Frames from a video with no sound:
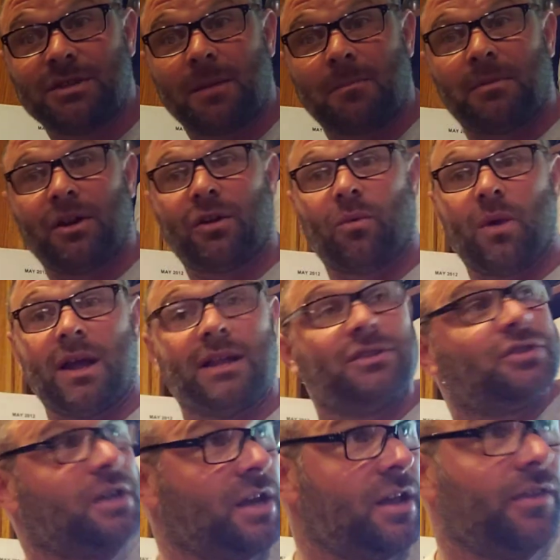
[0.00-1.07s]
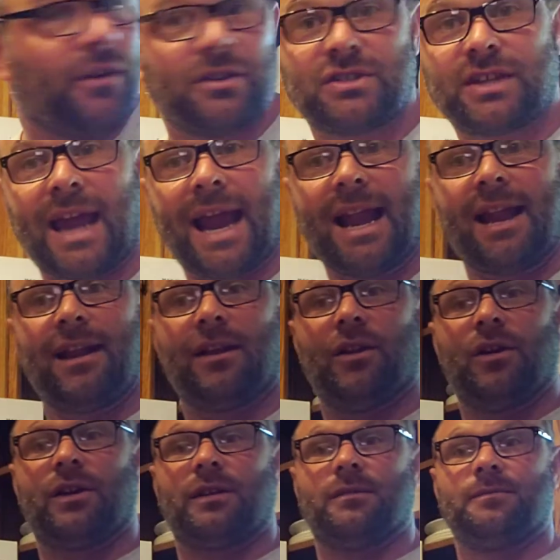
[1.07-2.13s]
up in their wedge, they're scanning it,
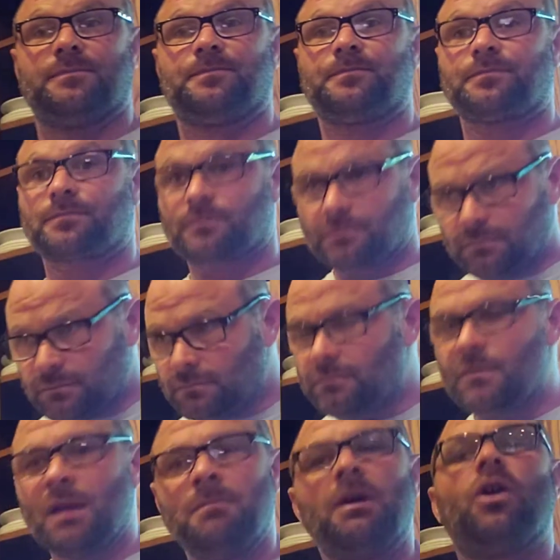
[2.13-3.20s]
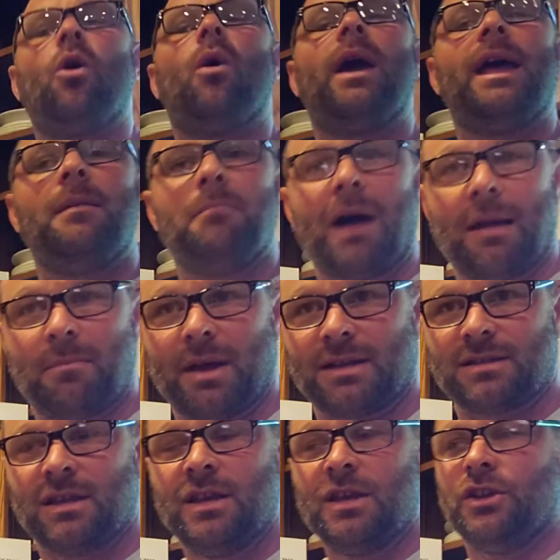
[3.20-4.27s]
looking. But go ahead and
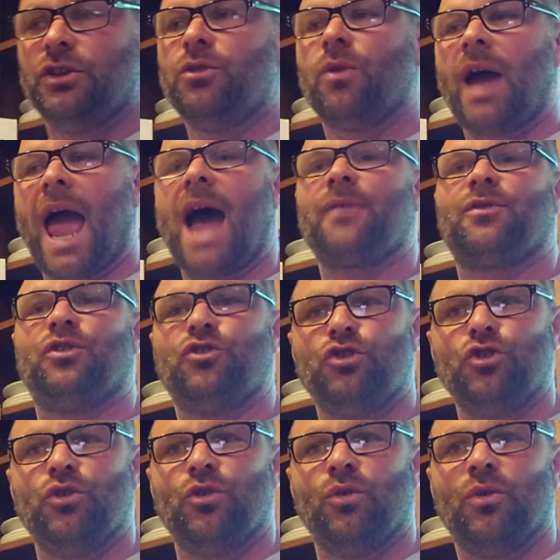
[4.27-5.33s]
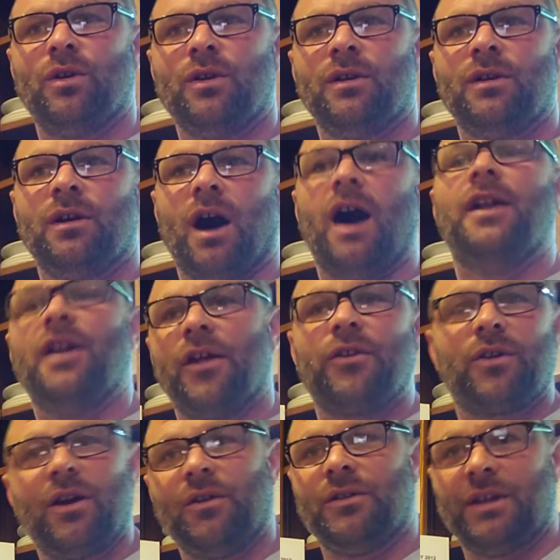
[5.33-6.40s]
bypass. You don't have to do another
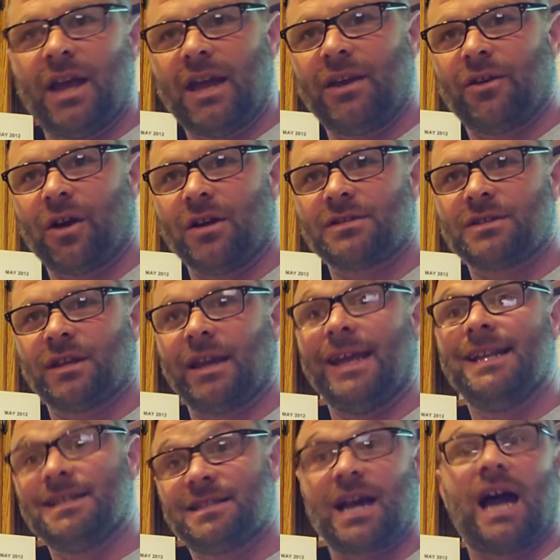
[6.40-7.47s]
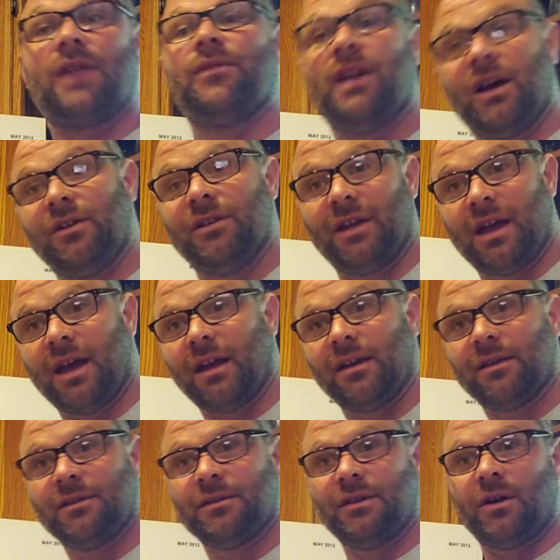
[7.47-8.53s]
LDA crossing inside of an LDA.
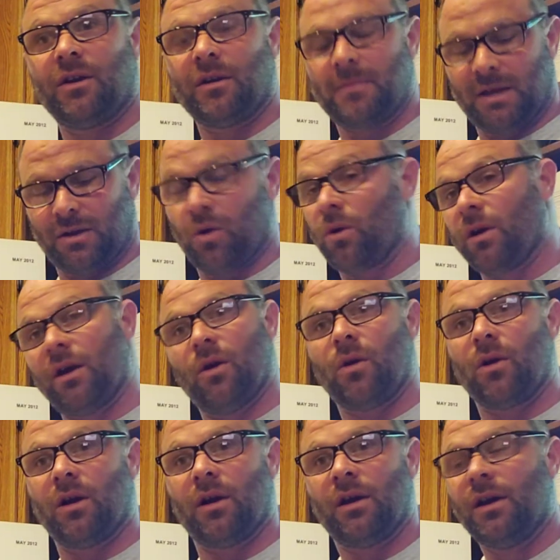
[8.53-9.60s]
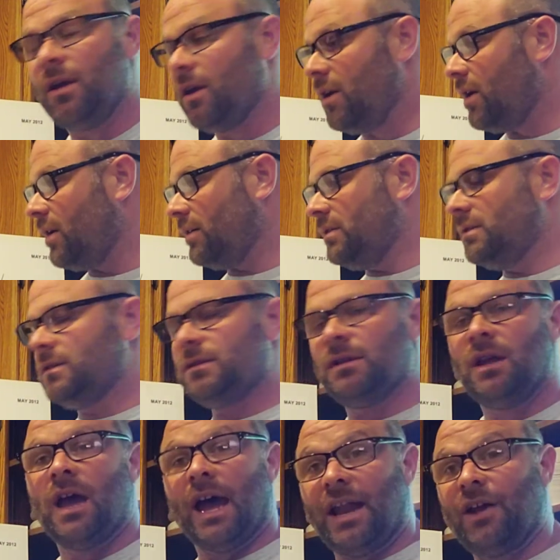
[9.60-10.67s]
You know what I mean? Or
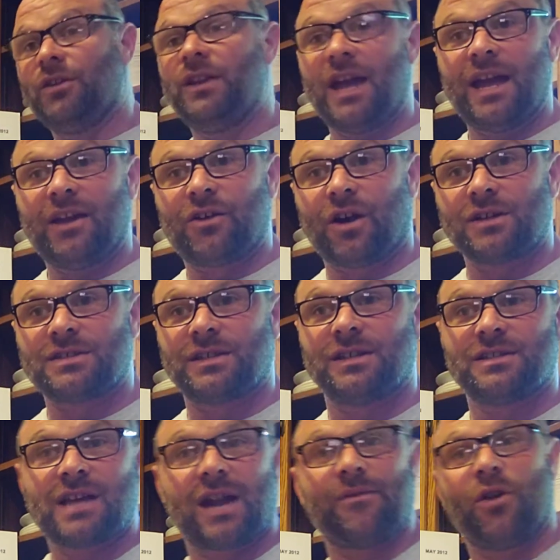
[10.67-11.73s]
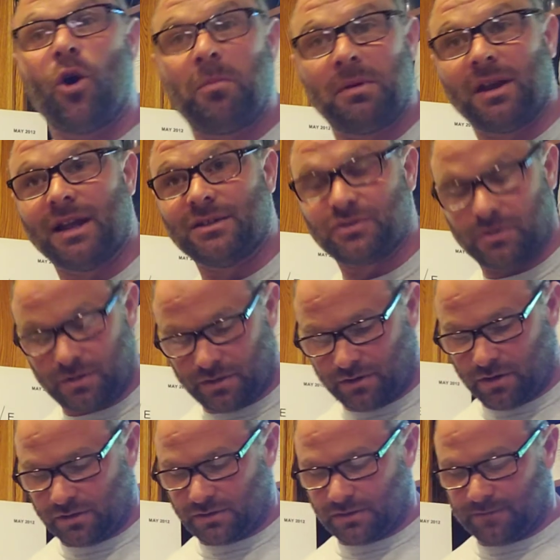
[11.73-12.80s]
an LDA crossing inside of an open danger area
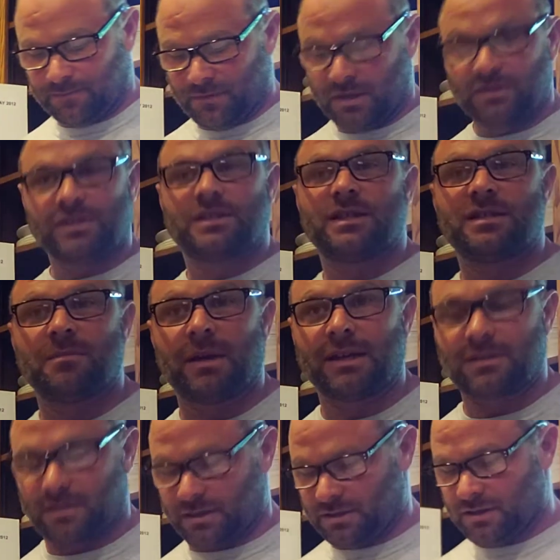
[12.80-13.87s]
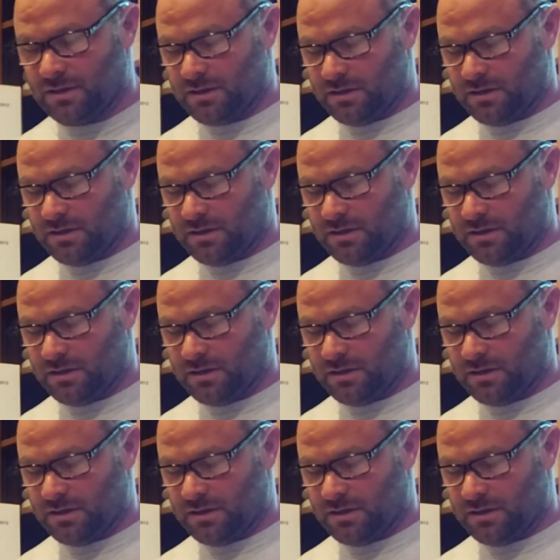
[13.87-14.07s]
crossing. Just doesn't make sense.